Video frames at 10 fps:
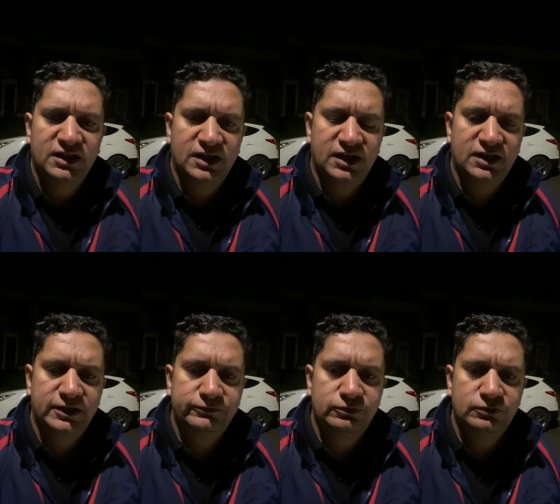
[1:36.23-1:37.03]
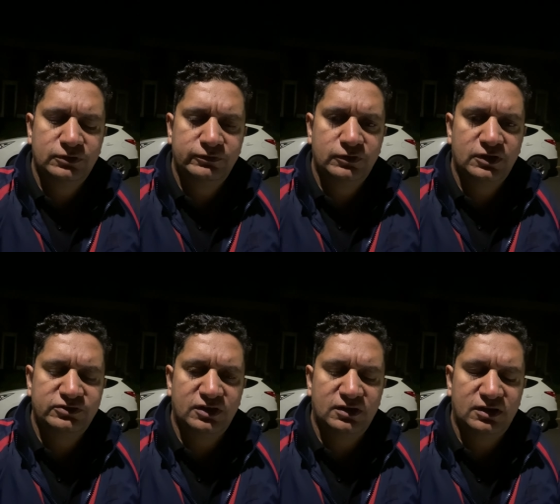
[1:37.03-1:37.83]
uh, if you if you are
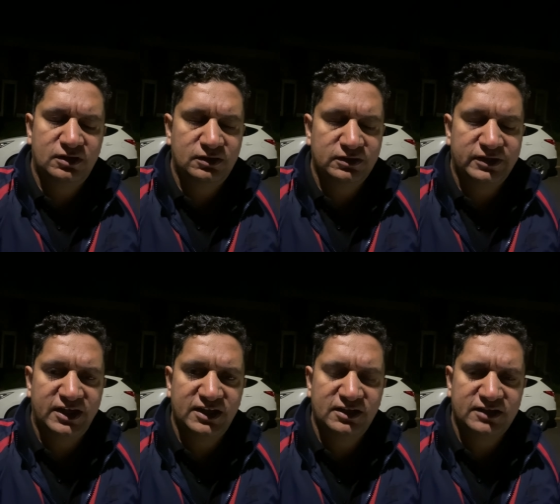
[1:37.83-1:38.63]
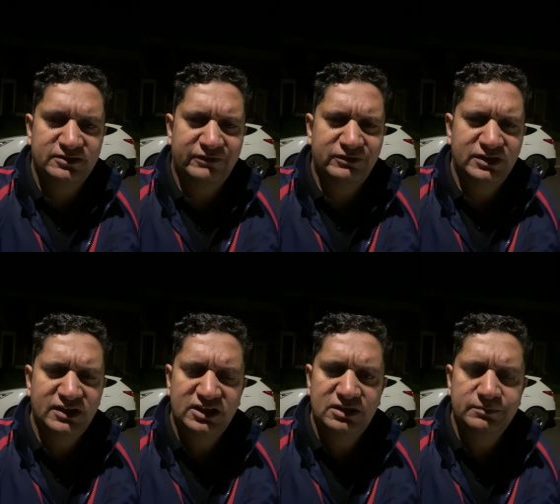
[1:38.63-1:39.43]
uh, getting like 17
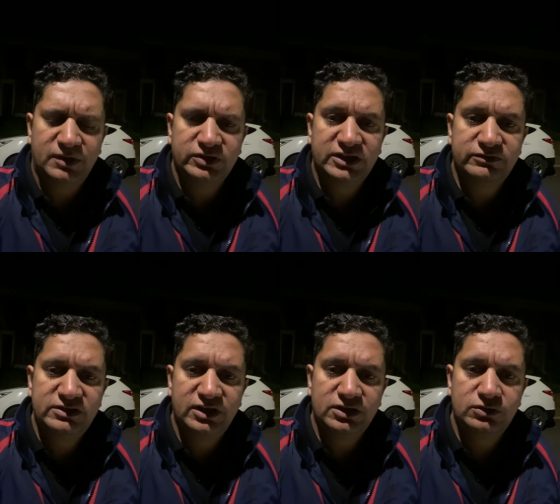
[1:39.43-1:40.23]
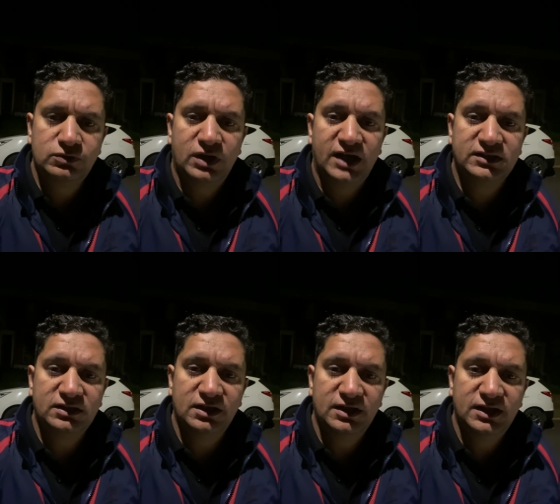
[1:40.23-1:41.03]
18 pound it will take you at
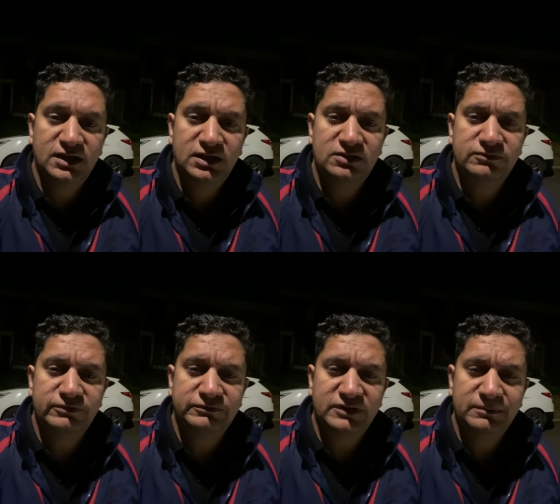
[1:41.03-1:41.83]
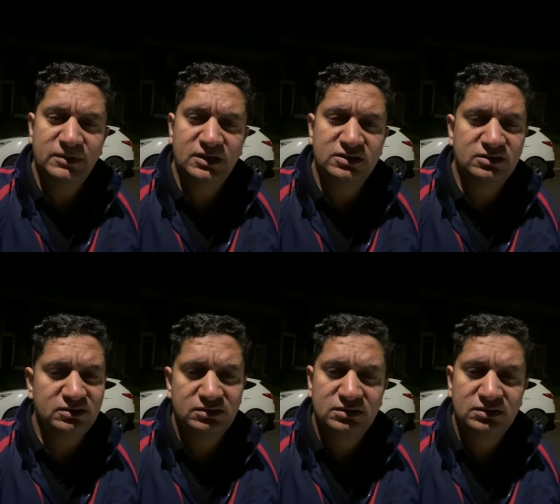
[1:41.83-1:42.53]
least 50 minutes